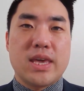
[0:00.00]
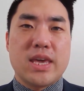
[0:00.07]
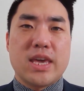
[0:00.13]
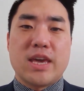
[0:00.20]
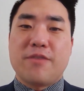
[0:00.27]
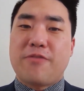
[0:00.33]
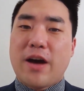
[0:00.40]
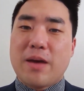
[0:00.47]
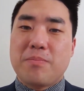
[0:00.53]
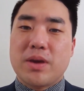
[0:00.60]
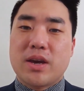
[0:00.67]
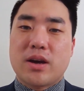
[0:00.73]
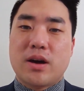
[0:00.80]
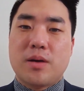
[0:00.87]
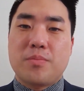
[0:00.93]
If I
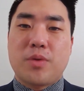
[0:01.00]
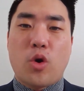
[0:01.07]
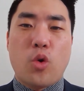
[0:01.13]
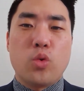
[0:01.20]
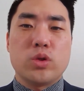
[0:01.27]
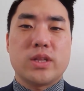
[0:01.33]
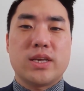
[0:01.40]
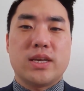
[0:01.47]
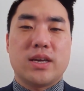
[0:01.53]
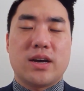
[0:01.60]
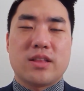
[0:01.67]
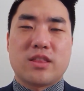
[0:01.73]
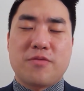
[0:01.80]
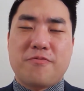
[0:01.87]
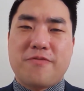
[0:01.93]
become holy, a
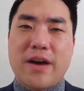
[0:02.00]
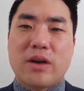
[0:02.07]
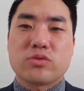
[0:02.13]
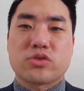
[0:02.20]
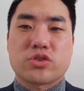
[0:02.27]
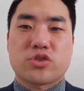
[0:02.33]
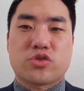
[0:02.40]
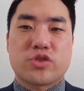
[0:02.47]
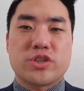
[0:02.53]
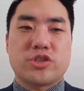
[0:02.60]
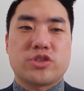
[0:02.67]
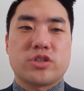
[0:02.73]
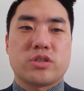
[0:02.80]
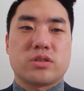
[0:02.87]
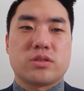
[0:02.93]
devout
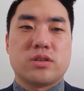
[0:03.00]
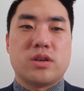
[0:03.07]
Christian,